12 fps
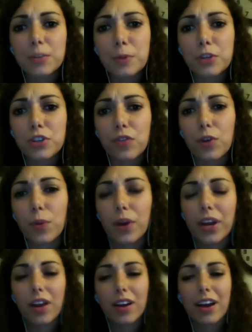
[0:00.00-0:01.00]
especially if you're
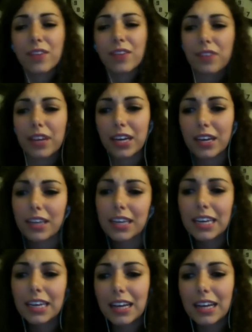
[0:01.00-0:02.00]
working on kind of like
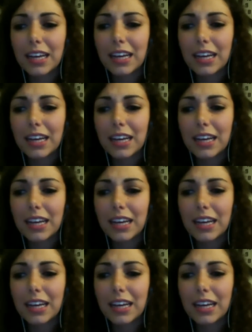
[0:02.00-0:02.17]
a